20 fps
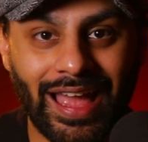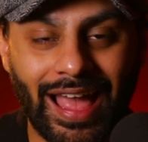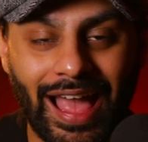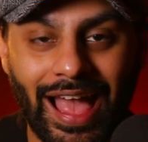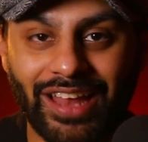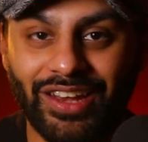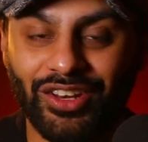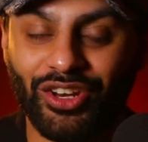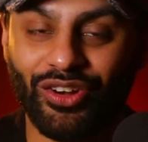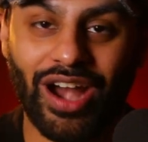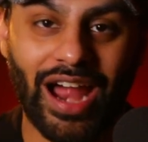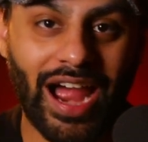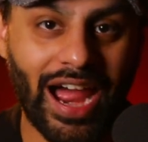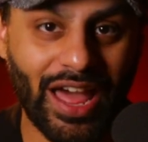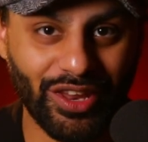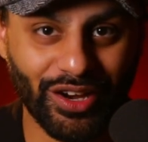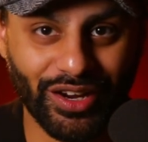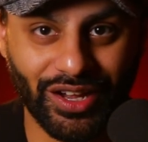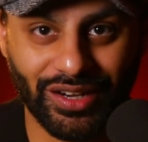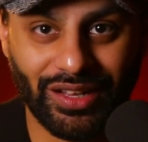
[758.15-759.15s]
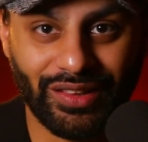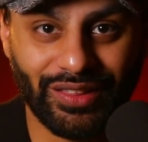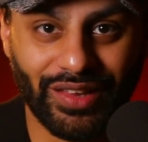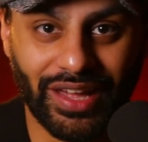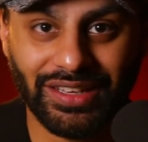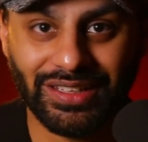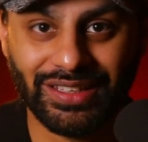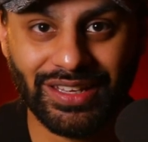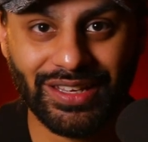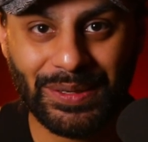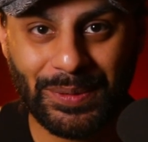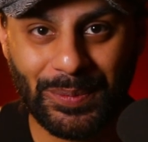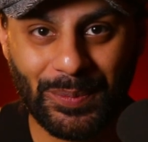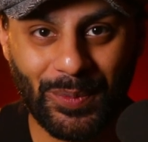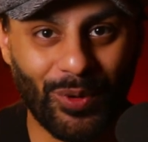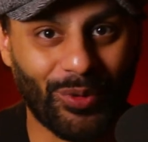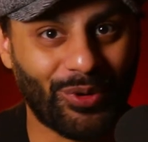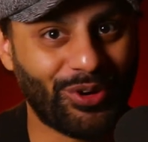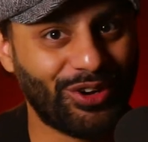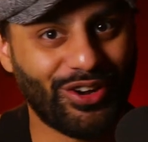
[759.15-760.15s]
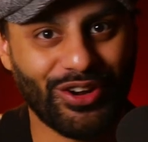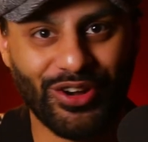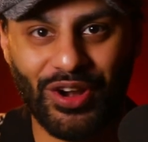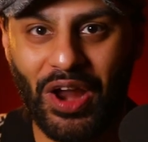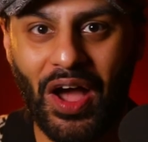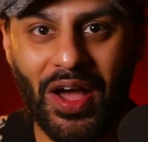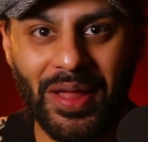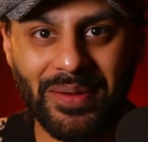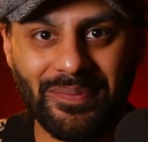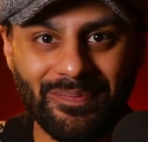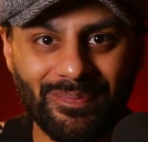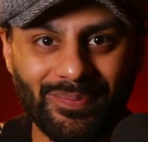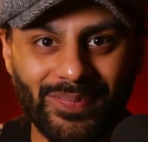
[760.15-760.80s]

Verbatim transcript: And you're either going to like it or you're not.